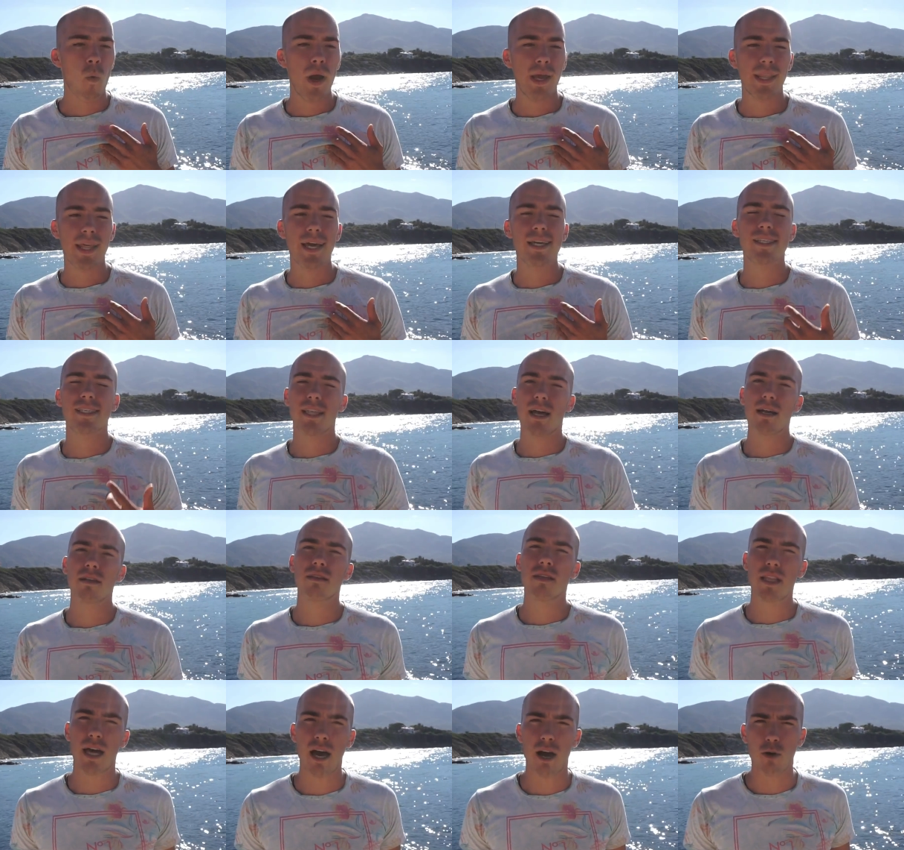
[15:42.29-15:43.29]
When I
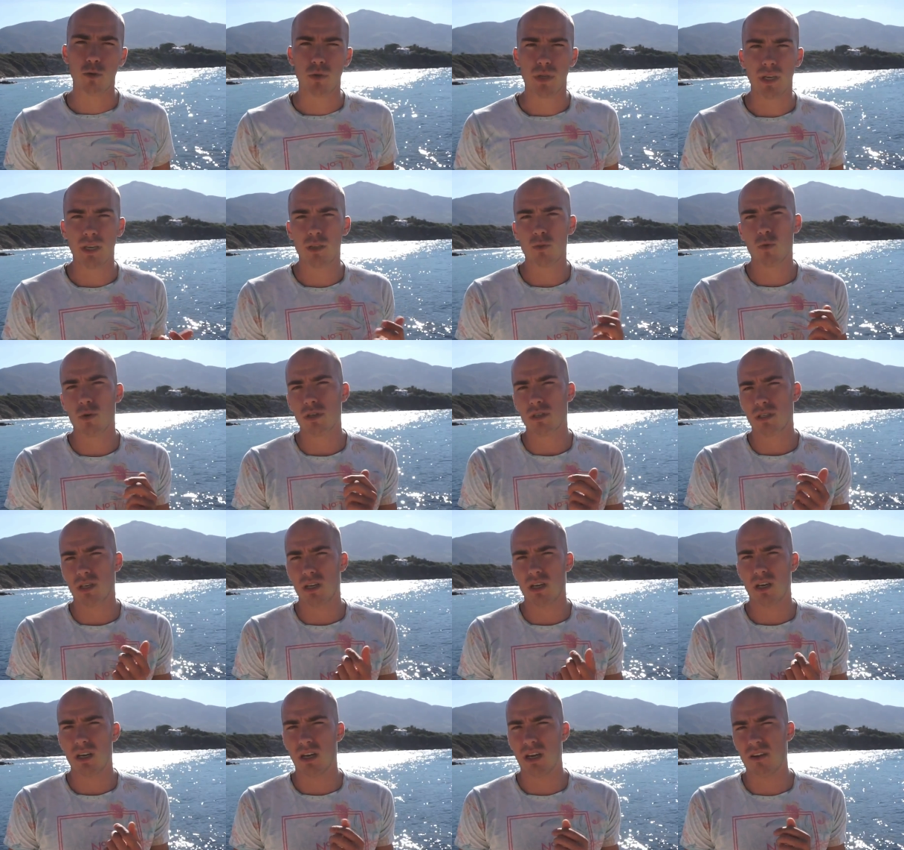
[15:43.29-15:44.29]
started out, it was
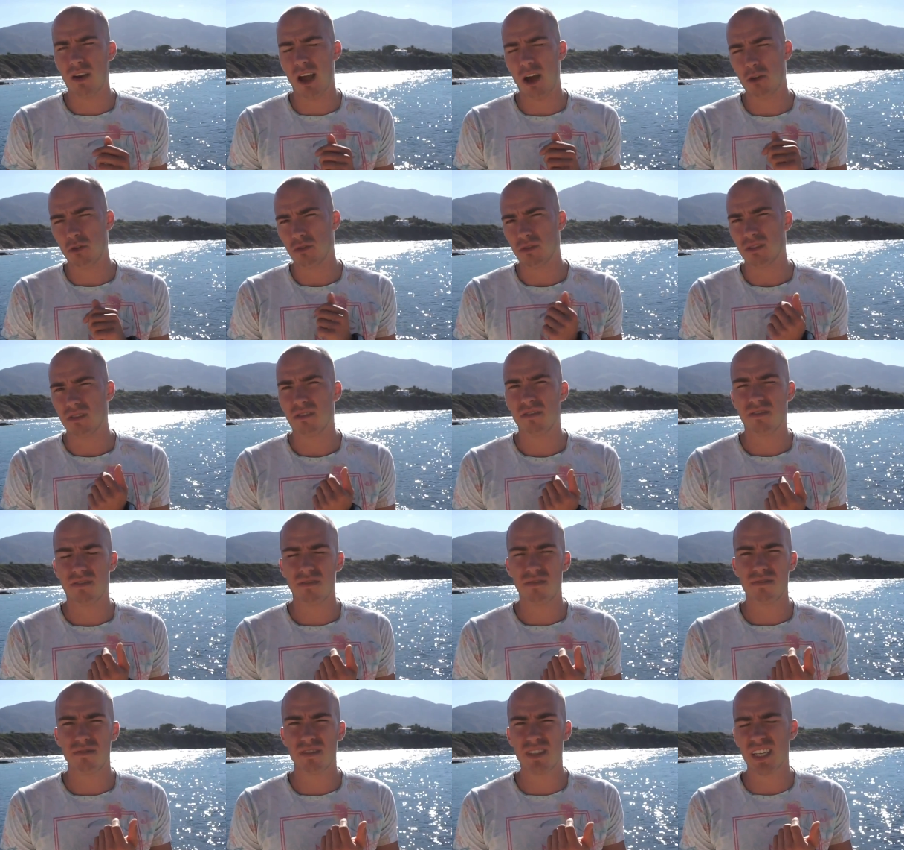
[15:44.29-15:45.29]
around
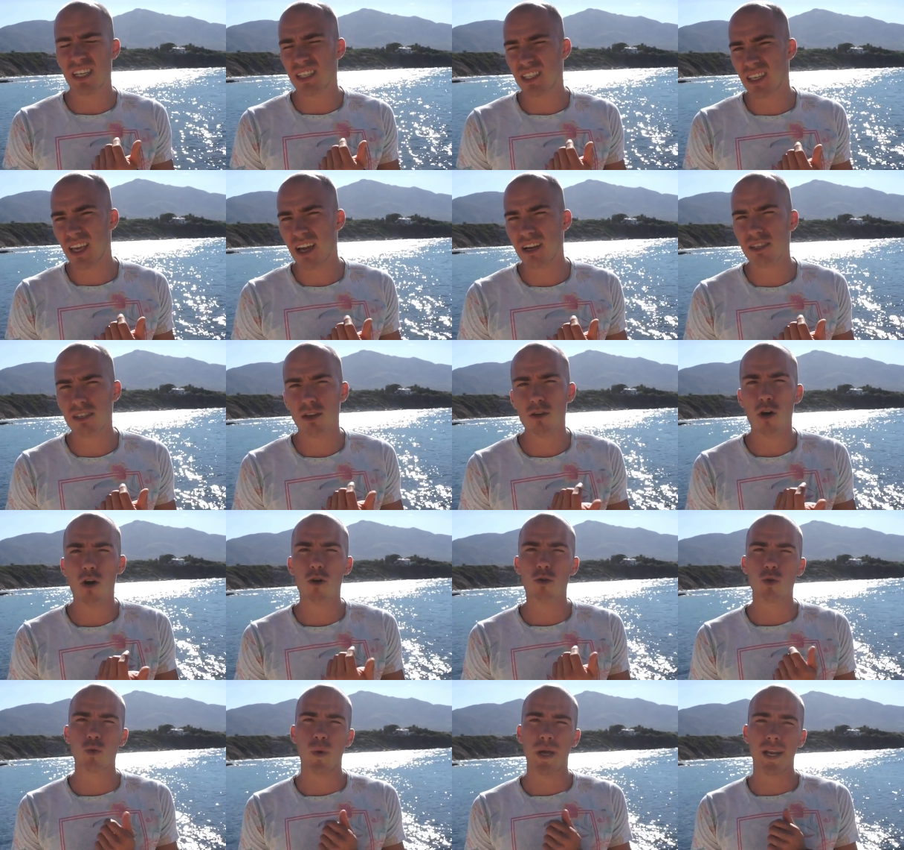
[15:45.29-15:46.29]
6 years
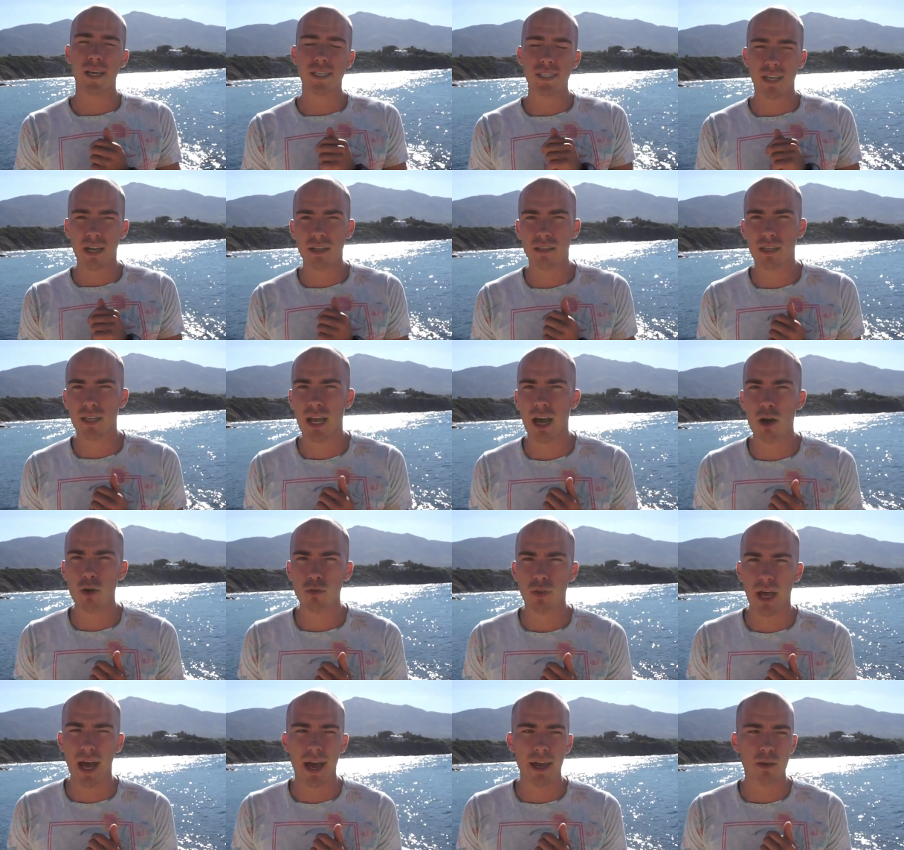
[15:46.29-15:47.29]
ago. When I started
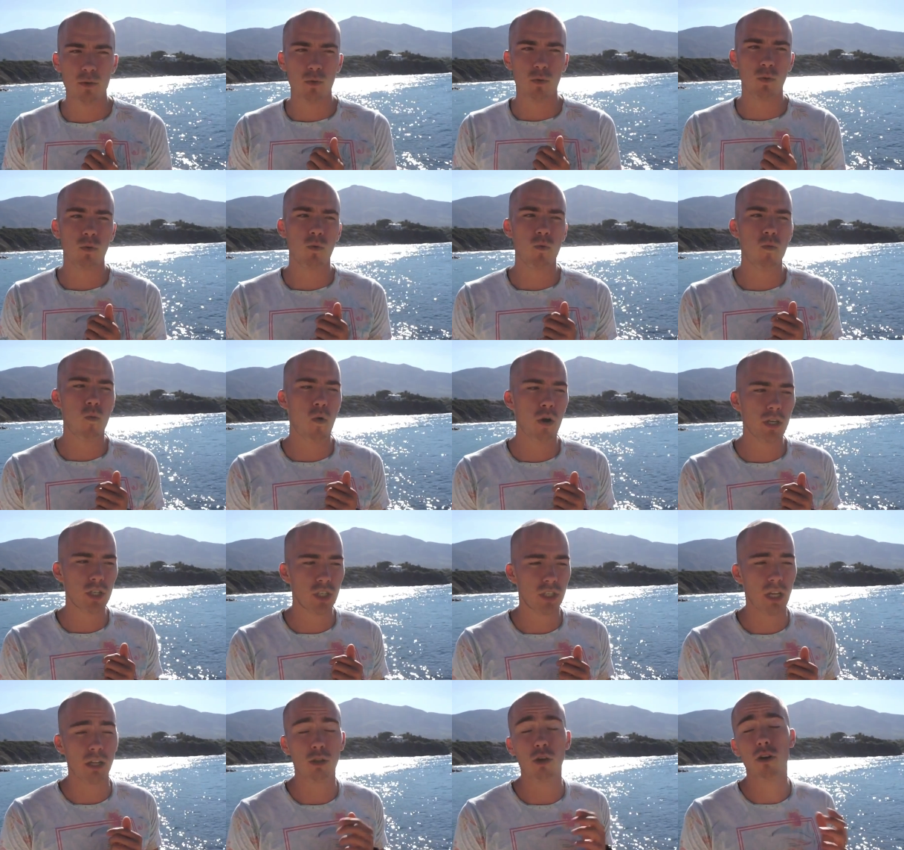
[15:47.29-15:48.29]
out, I
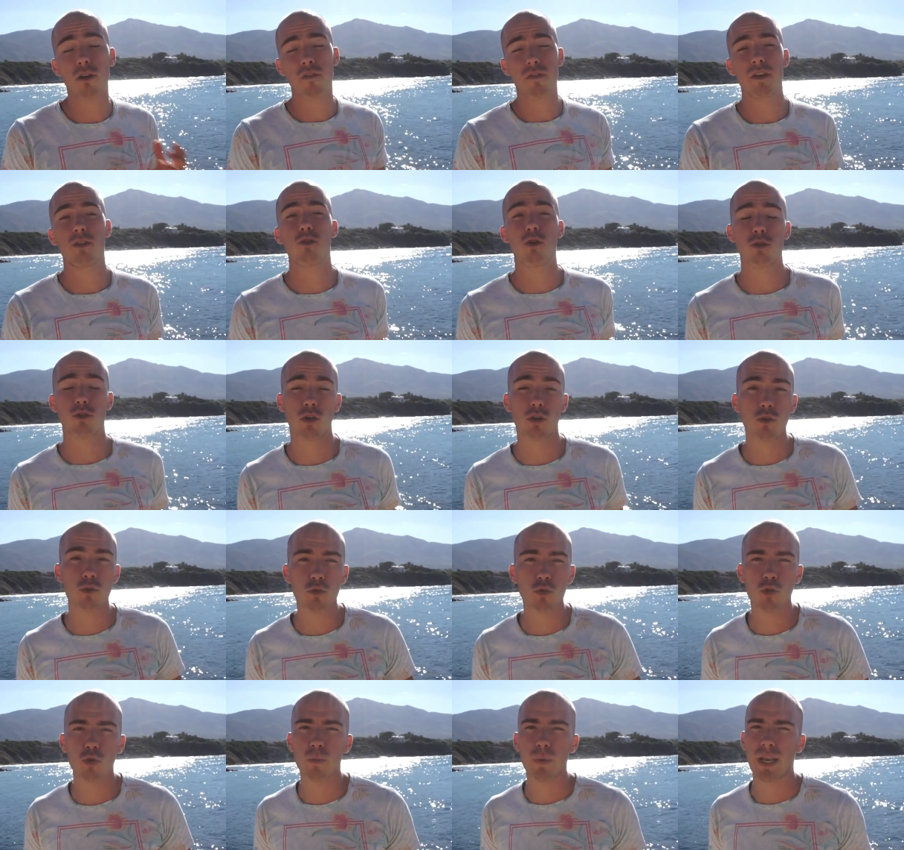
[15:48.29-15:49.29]
watched a lot of videos on
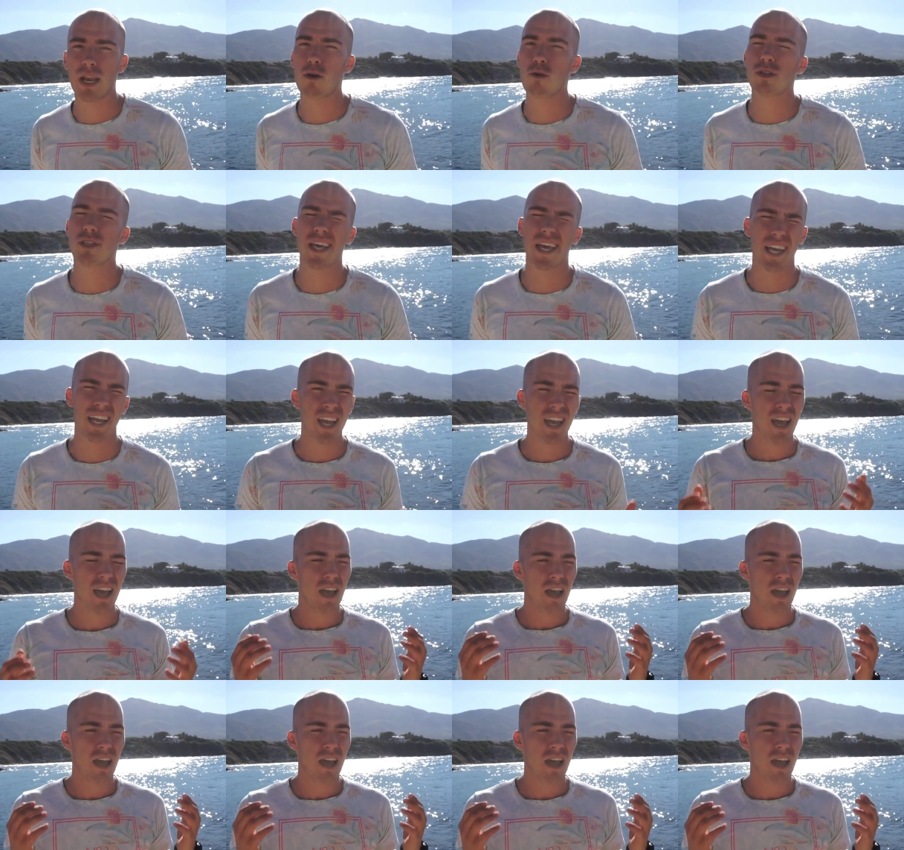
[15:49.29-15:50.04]
YouTube and I was like,